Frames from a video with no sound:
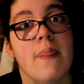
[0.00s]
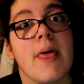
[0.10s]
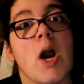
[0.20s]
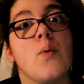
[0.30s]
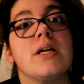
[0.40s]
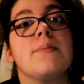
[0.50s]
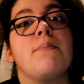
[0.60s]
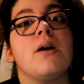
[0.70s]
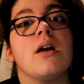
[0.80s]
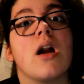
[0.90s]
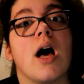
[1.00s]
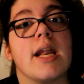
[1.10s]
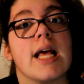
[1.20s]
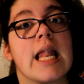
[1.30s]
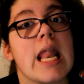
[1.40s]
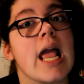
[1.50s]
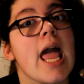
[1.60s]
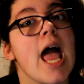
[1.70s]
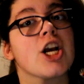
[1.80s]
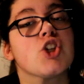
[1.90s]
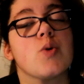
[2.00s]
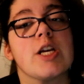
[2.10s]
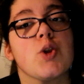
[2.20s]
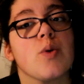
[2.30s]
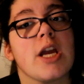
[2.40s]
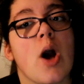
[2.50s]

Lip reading: There is blood. Like, X-23